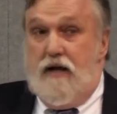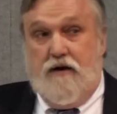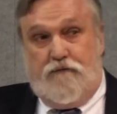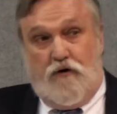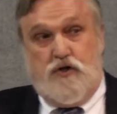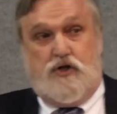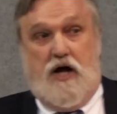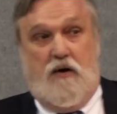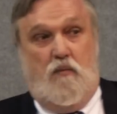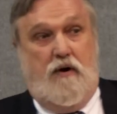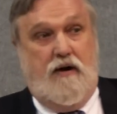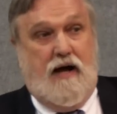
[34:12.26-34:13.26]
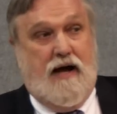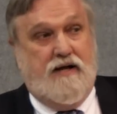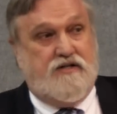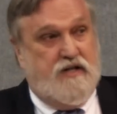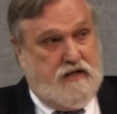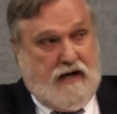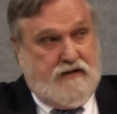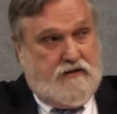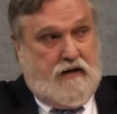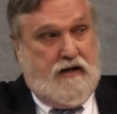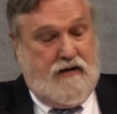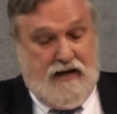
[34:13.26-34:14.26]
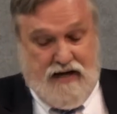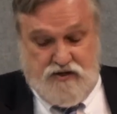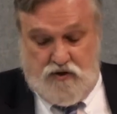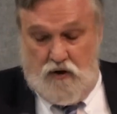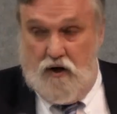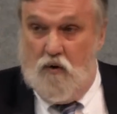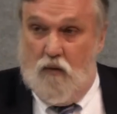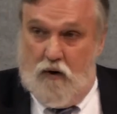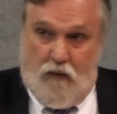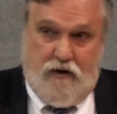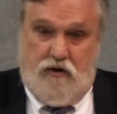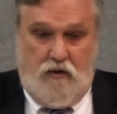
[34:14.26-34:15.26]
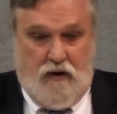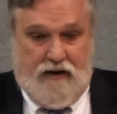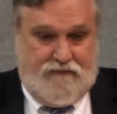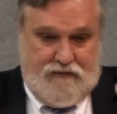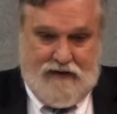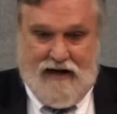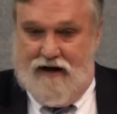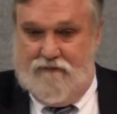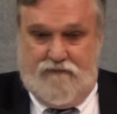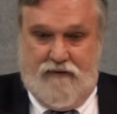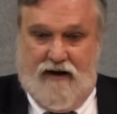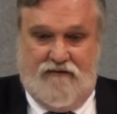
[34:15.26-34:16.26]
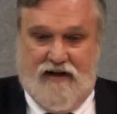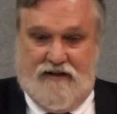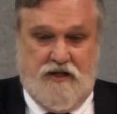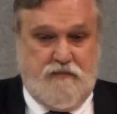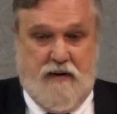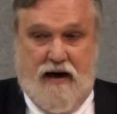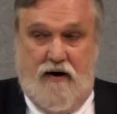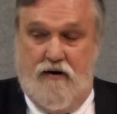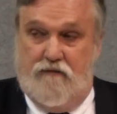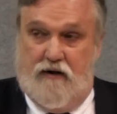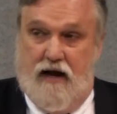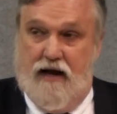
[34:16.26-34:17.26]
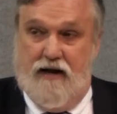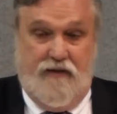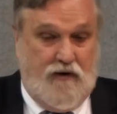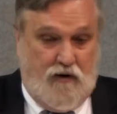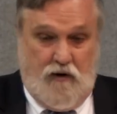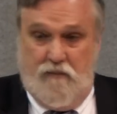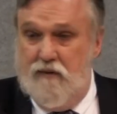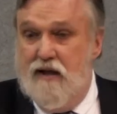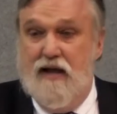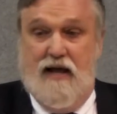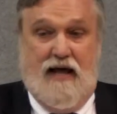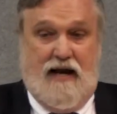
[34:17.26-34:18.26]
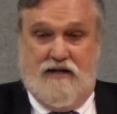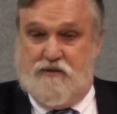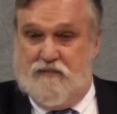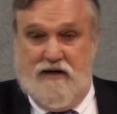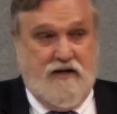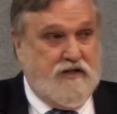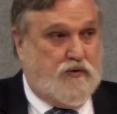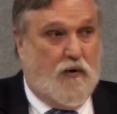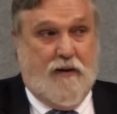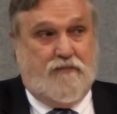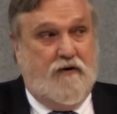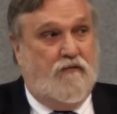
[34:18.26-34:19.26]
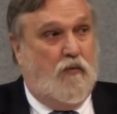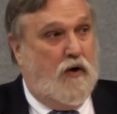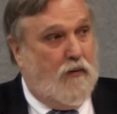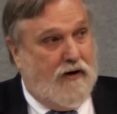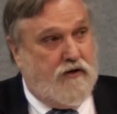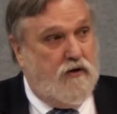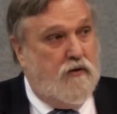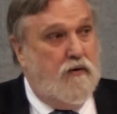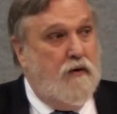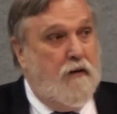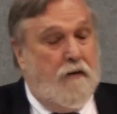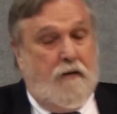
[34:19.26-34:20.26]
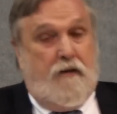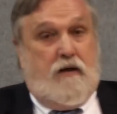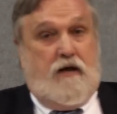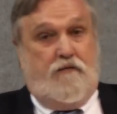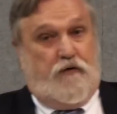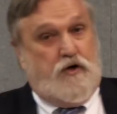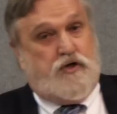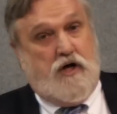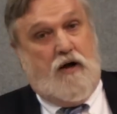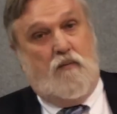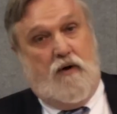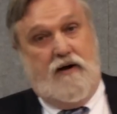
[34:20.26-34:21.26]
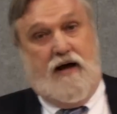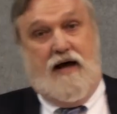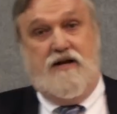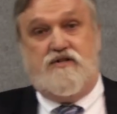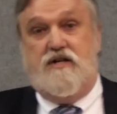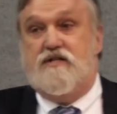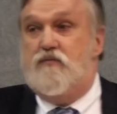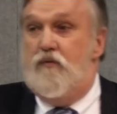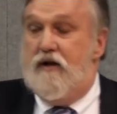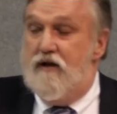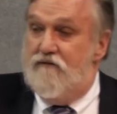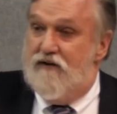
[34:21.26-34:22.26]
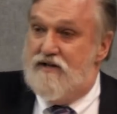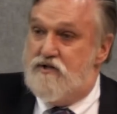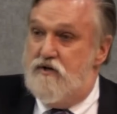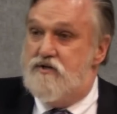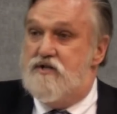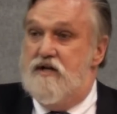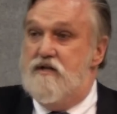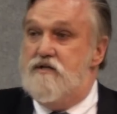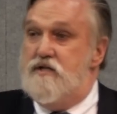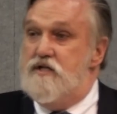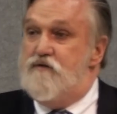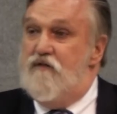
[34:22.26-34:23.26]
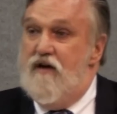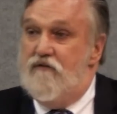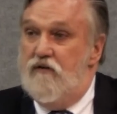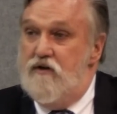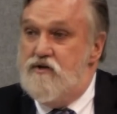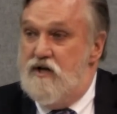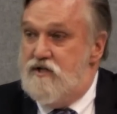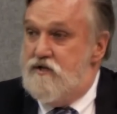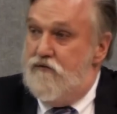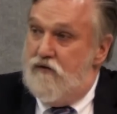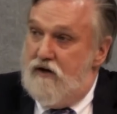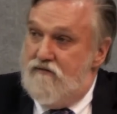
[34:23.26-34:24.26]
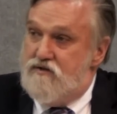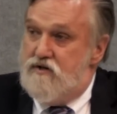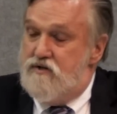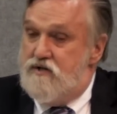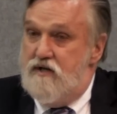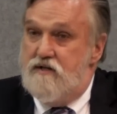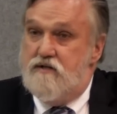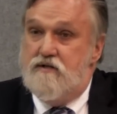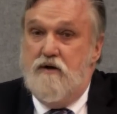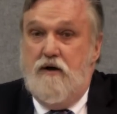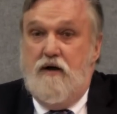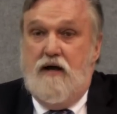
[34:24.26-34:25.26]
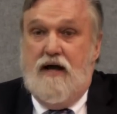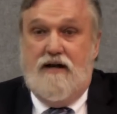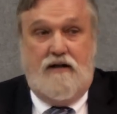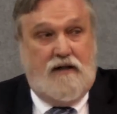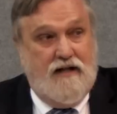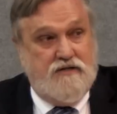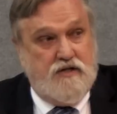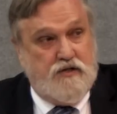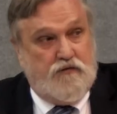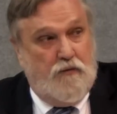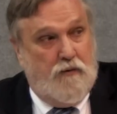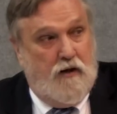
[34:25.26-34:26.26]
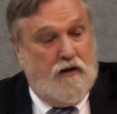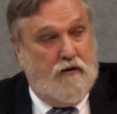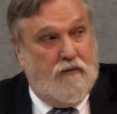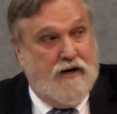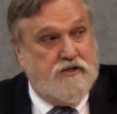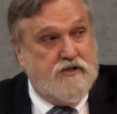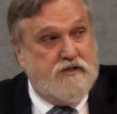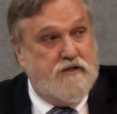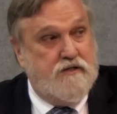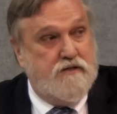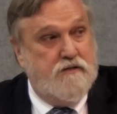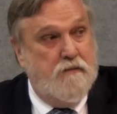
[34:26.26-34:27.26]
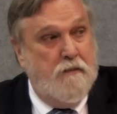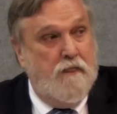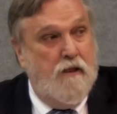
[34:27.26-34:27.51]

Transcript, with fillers: In First John one nine, it says, I, I asked earlier, what do I do? I've, yeah, I've, I've got this pattern of lying in the home, and it's been disruptive. What do I do? In First John one nine, it says, if we confess our sins, he's faithful and just to forgive us our sins and to cleanse us from all unrighteousness.